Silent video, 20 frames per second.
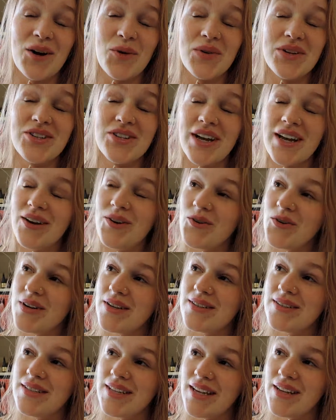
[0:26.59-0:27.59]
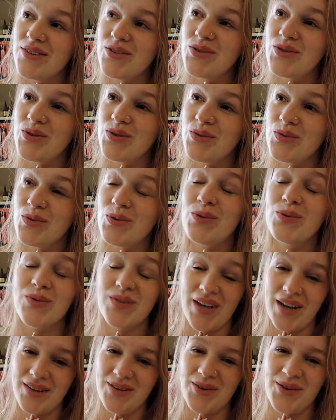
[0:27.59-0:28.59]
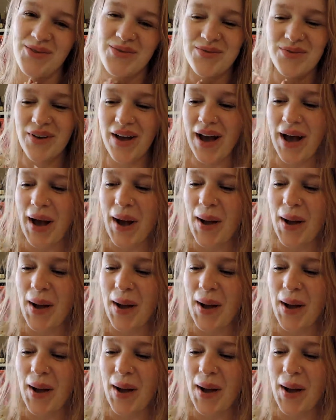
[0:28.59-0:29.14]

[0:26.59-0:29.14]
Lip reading: which I always tend to lose sight of.